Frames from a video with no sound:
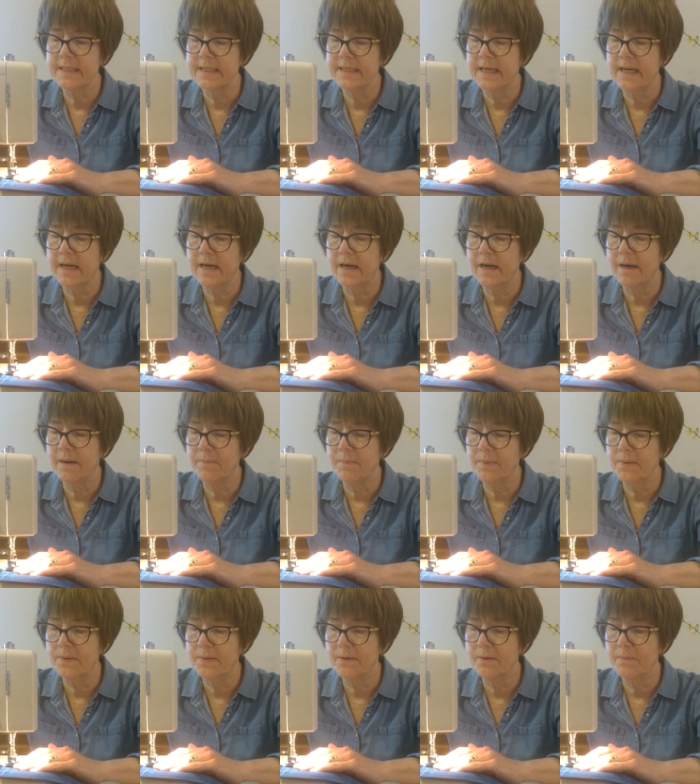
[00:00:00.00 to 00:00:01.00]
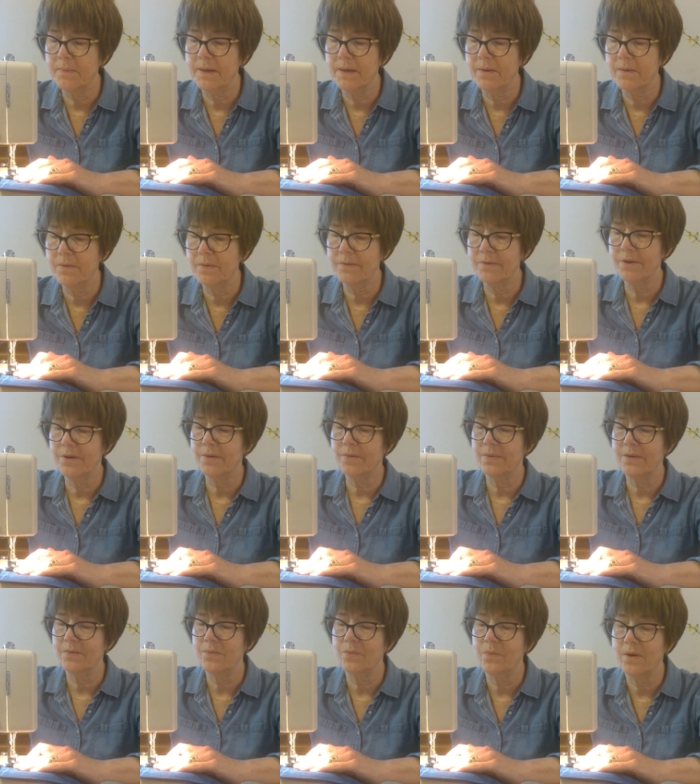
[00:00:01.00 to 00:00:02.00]
top, about, you know,
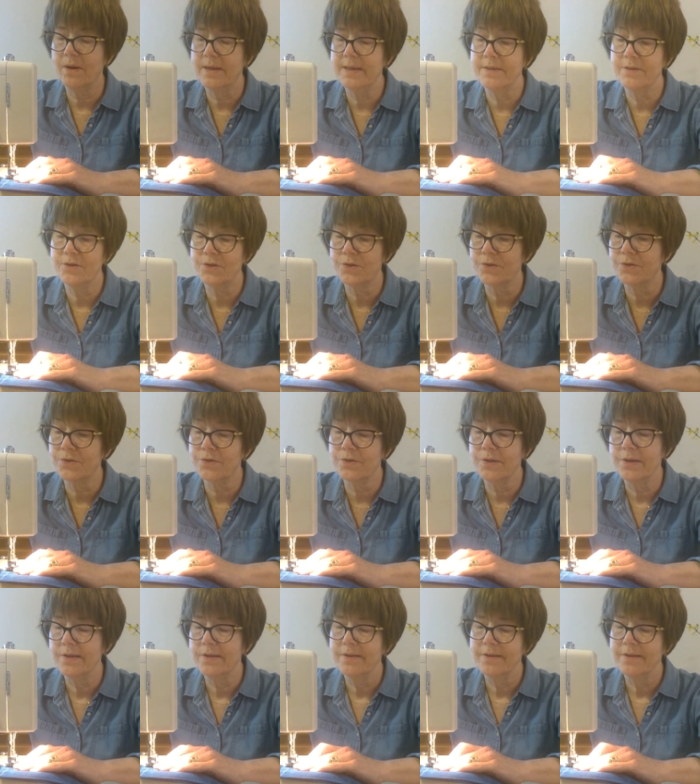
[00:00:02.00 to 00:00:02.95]
as wide as your